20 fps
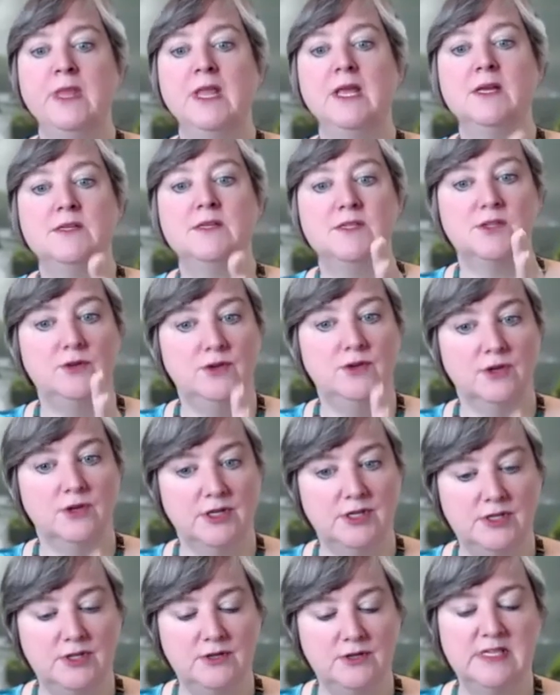so you're
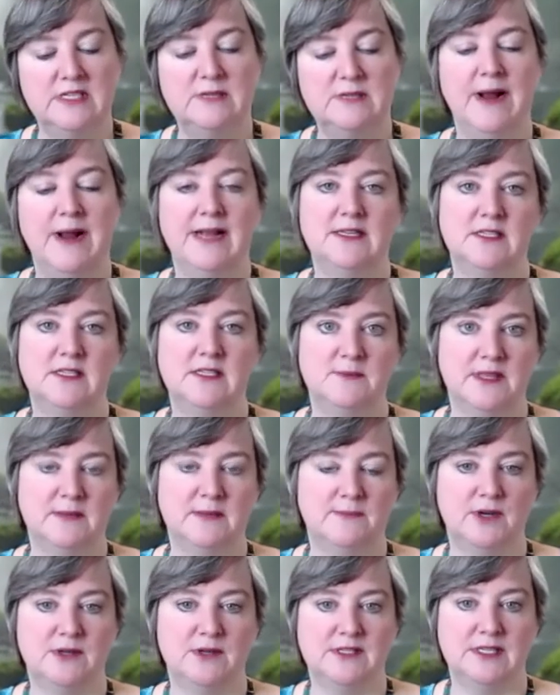going to do this practice with a
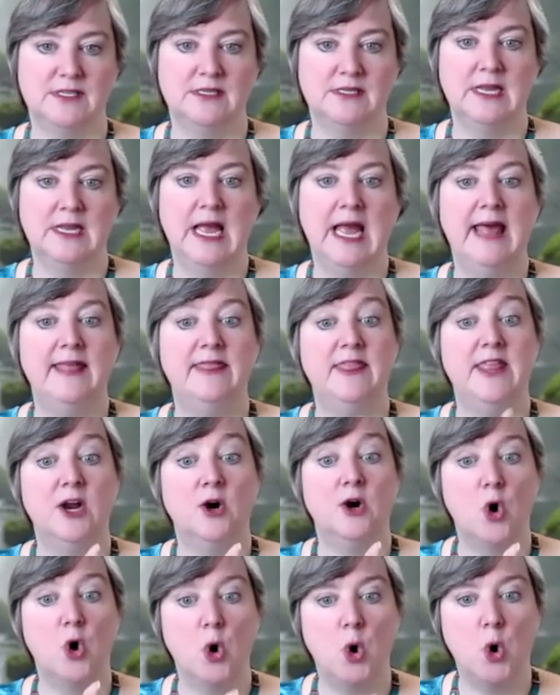person and
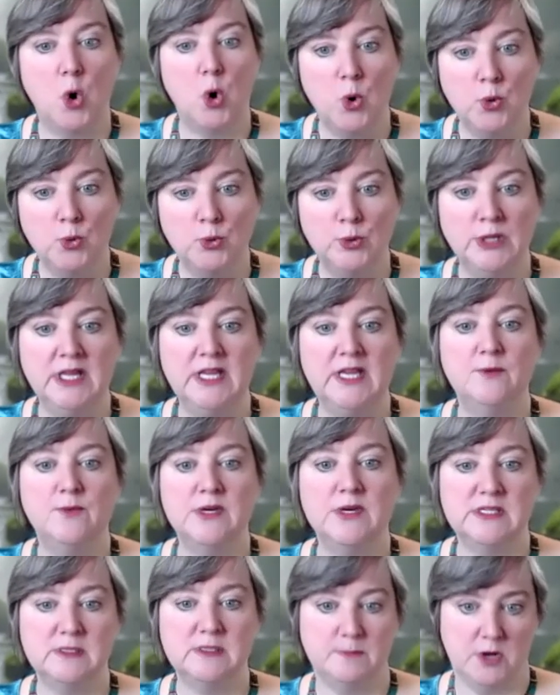their only
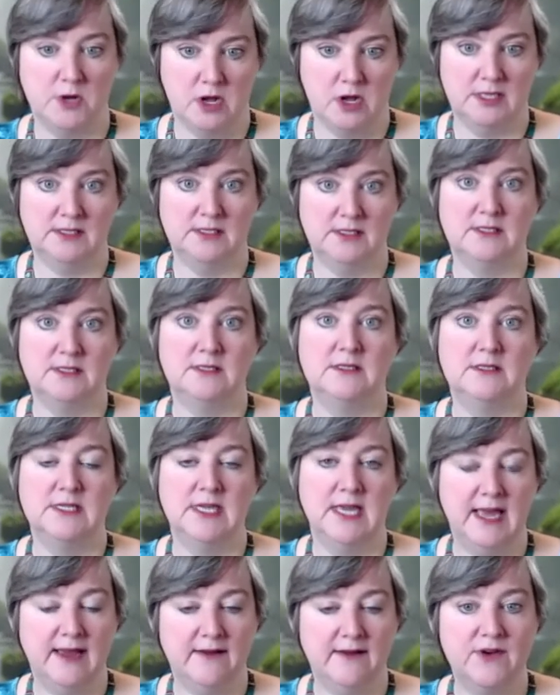response
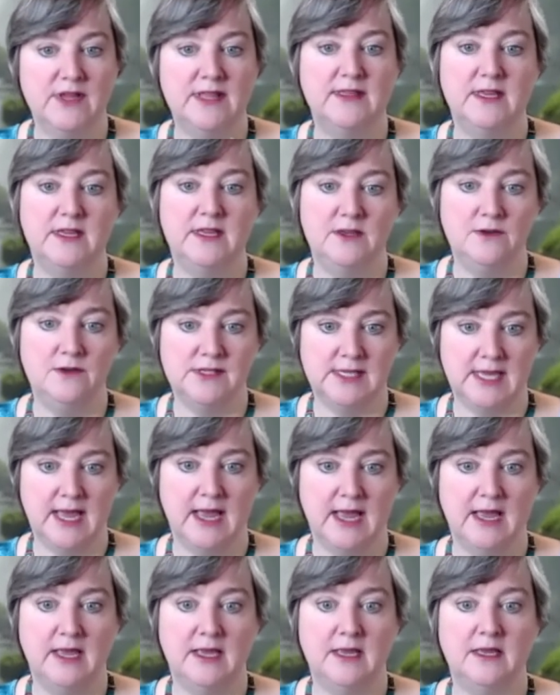to everything you
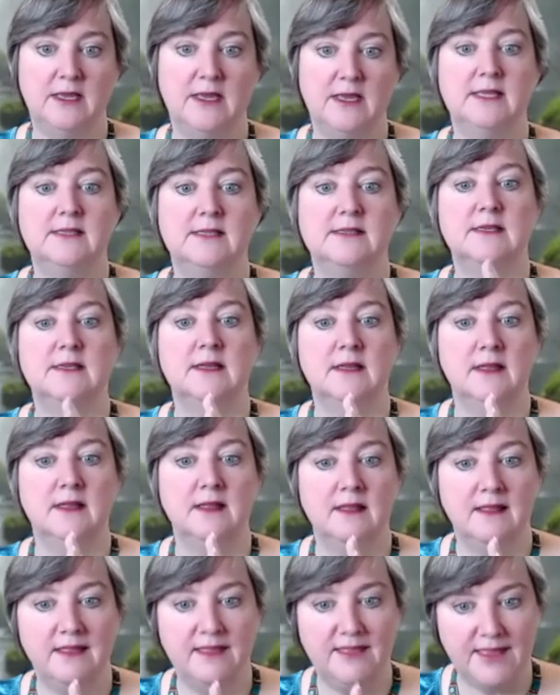say is
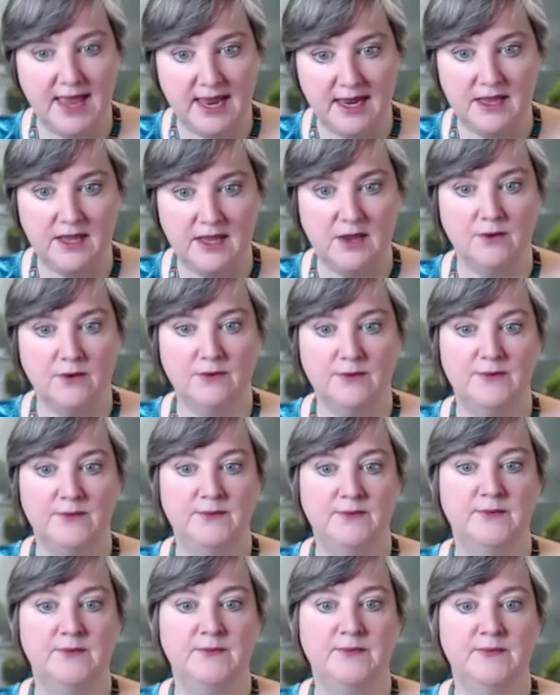thank you
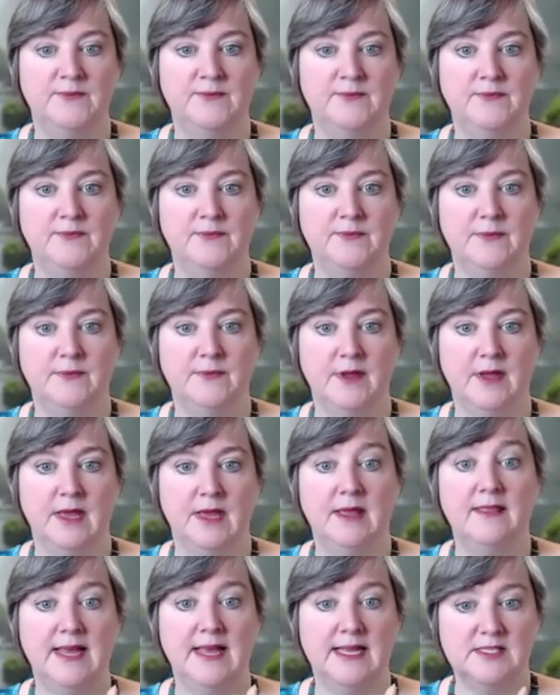
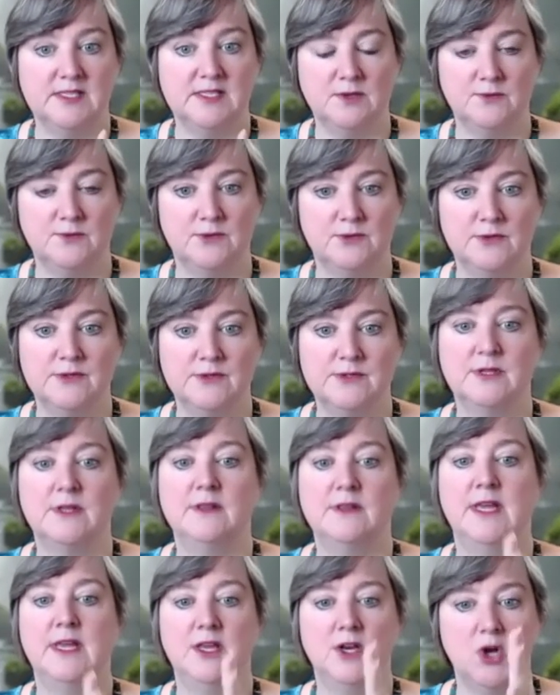okay that's the rules
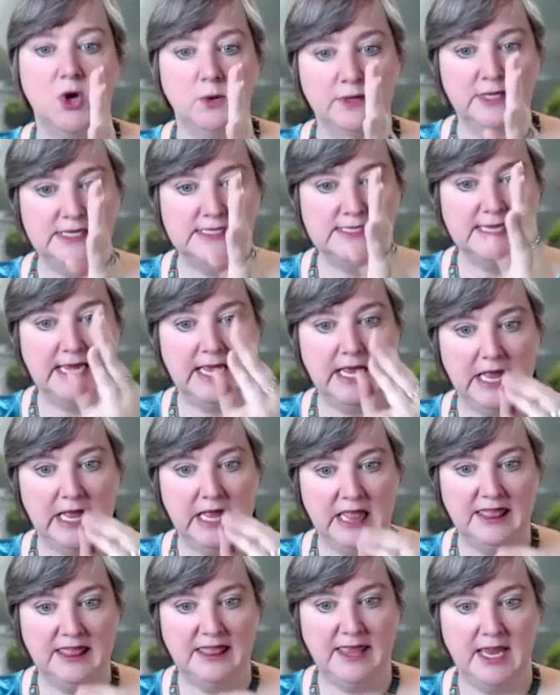they can only say
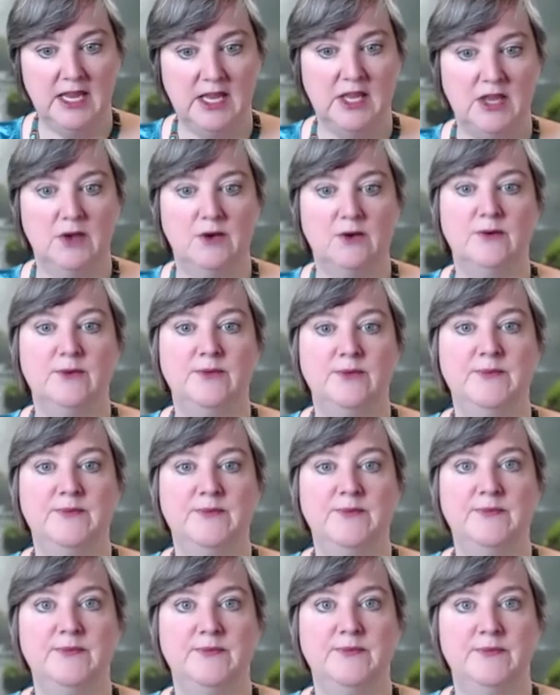Thank you.
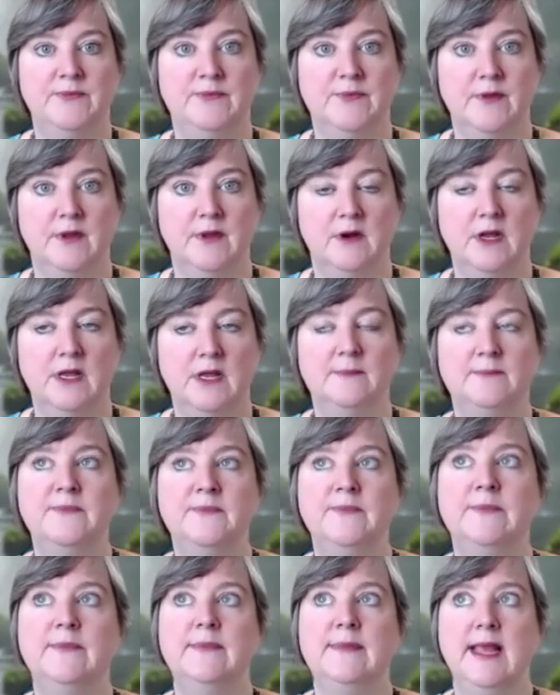All right.
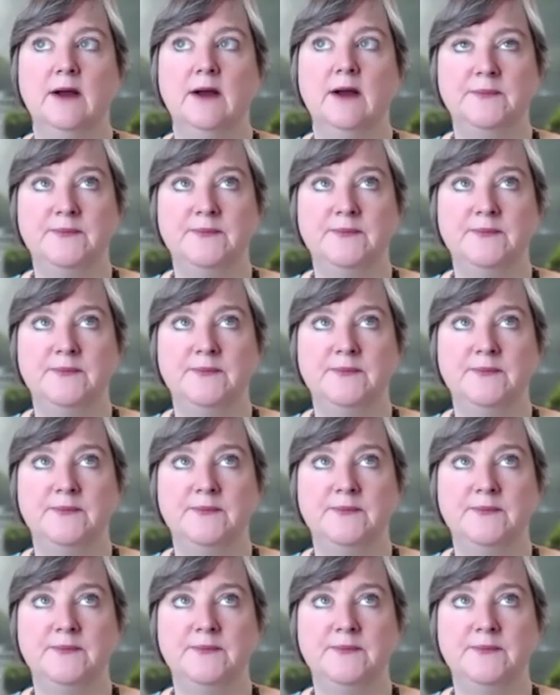Now,